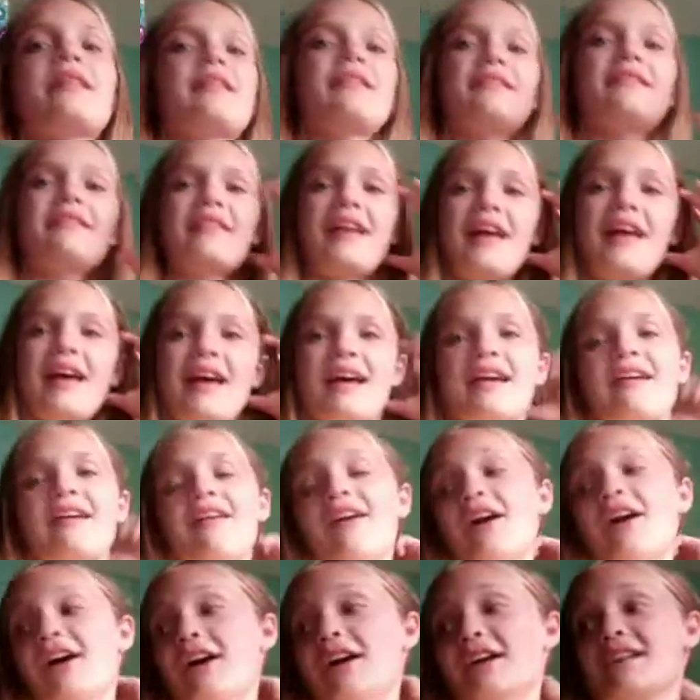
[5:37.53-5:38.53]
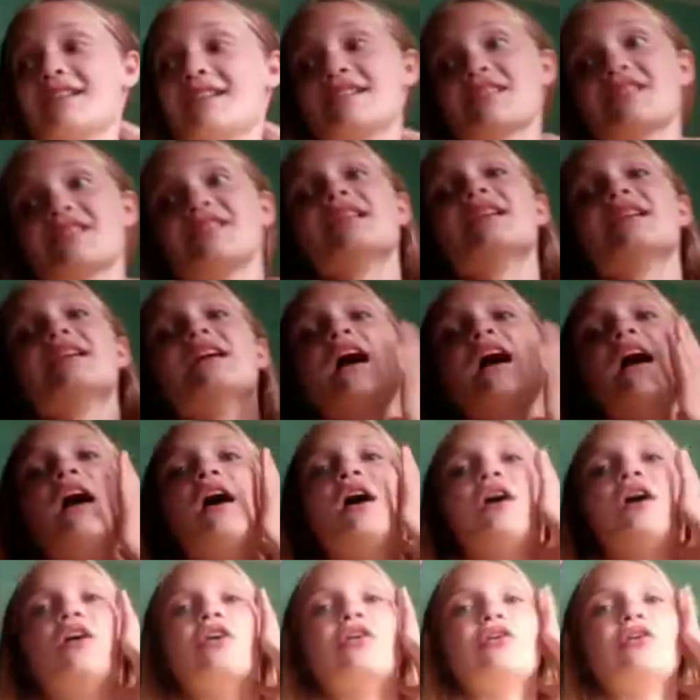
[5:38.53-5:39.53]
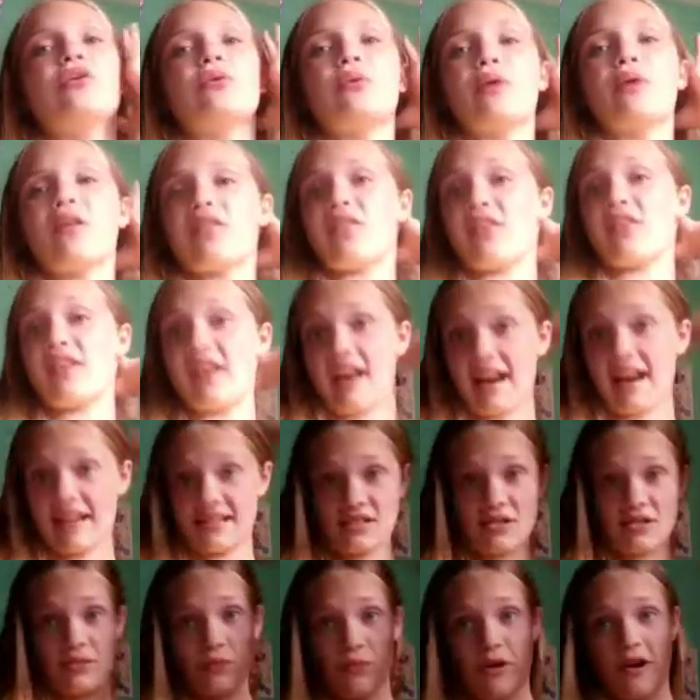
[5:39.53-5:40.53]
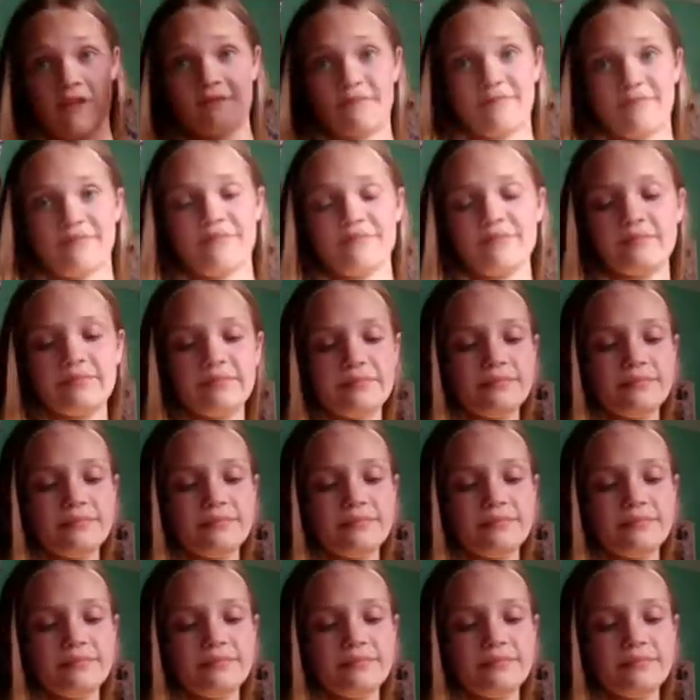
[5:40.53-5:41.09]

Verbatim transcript: Okay, on to the next one.